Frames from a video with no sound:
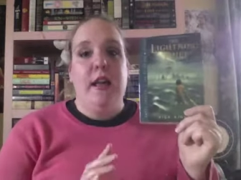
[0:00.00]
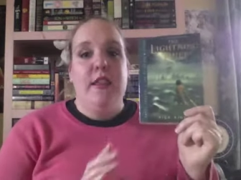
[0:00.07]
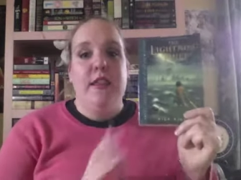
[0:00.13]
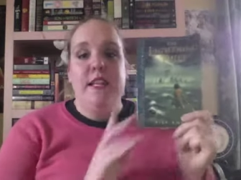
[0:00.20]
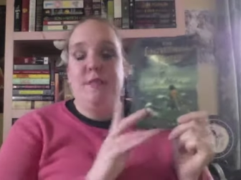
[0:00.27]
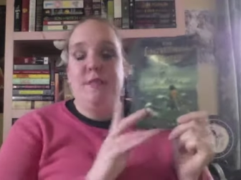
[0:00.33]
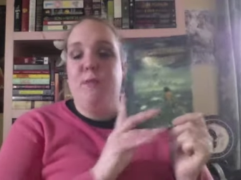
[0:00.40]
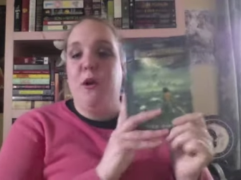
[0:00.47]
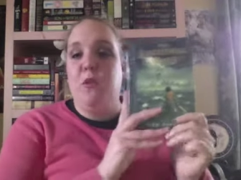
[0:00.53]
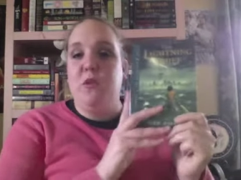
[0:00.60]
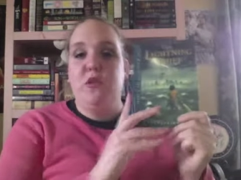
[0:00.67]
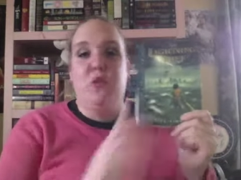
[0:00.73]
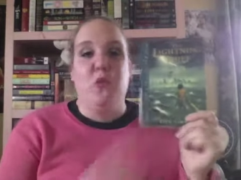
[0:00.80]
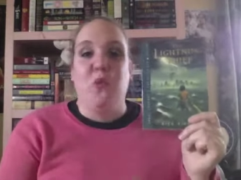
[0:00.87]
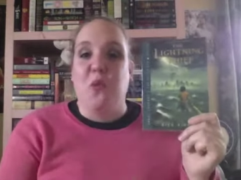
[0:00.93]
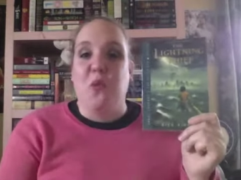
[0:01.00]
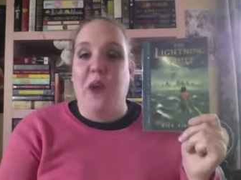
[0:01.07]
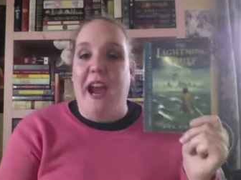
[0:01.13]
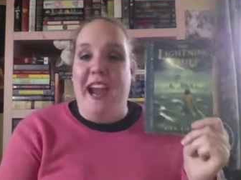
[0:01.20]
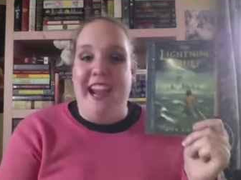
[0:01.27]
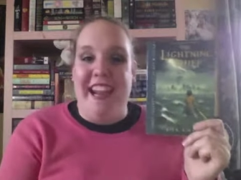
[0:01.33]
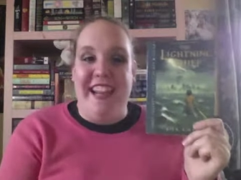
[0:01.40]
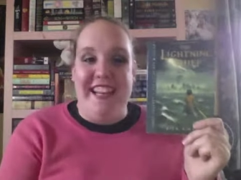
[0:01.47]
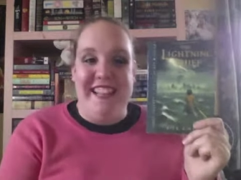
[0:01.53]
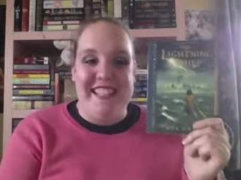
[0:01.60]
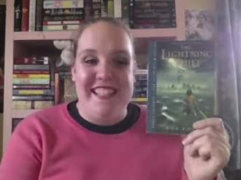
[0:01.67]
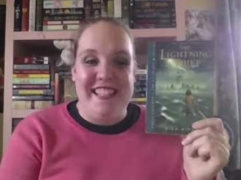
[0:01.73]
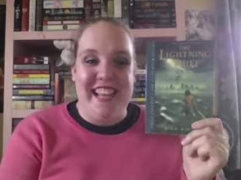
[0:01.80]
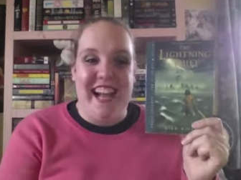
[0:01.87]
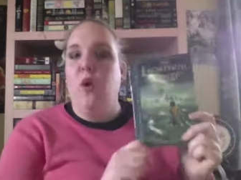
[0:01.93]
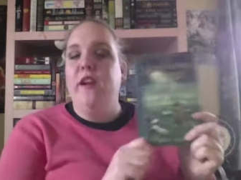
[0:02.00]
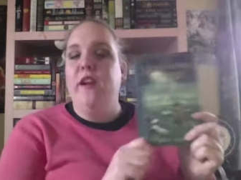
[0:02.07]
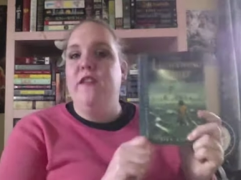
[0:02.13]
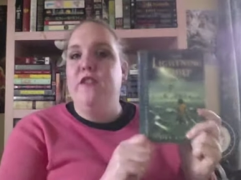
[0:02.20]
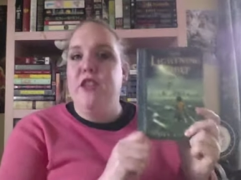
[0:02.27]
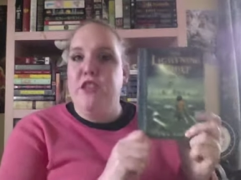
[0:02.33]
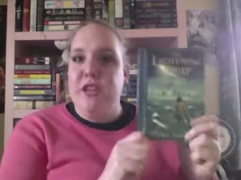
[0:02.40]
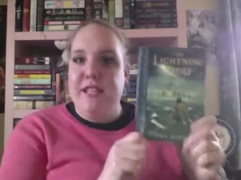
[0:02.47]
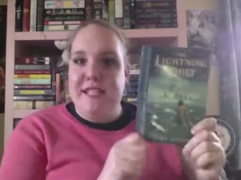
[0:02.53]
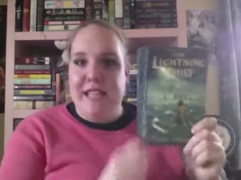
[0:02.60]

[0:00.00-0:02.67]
This book was great. One of the things